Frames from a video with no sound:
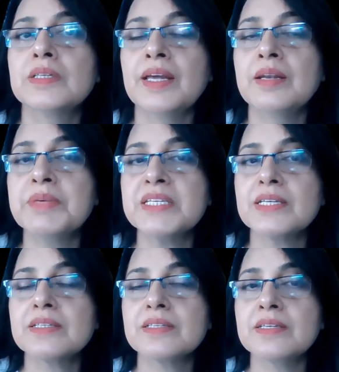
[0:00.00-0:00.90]
element
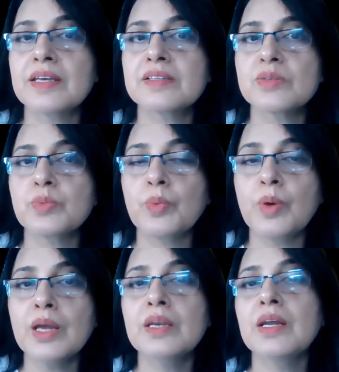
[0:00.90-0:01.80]
at index
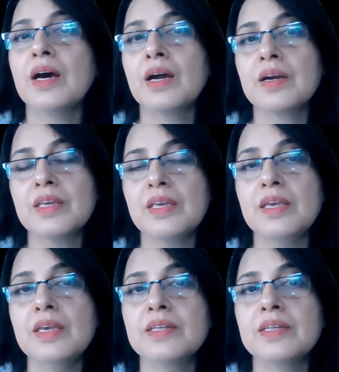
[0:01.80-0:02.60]
1 our key.